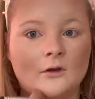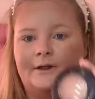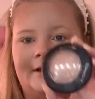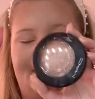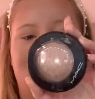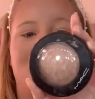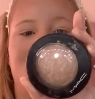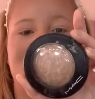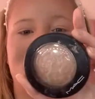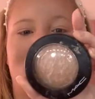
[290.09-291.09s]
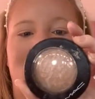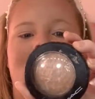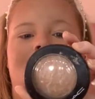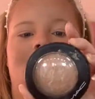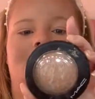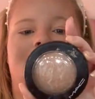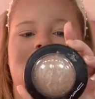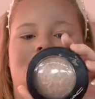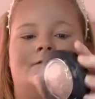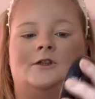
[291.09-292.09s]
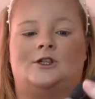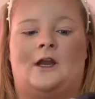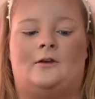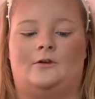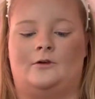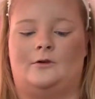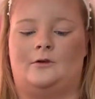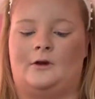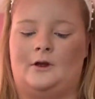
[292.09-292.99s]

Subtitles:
Then I'm going to take the Soft and Gentle